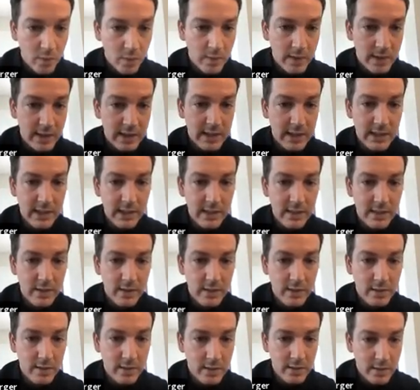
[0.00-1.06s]
we did
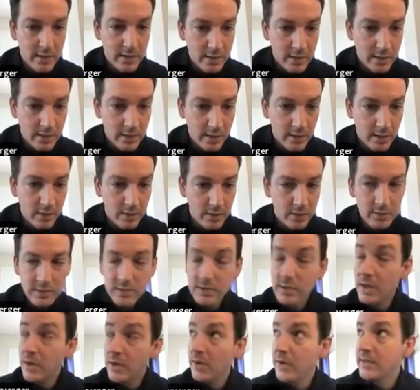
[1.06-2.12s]

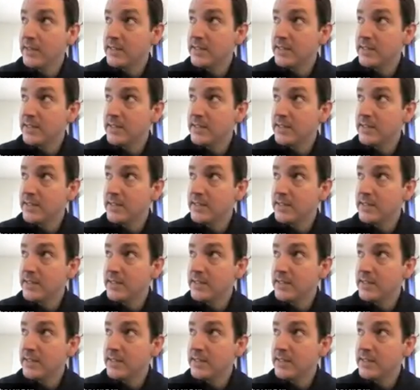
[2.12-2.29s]
use the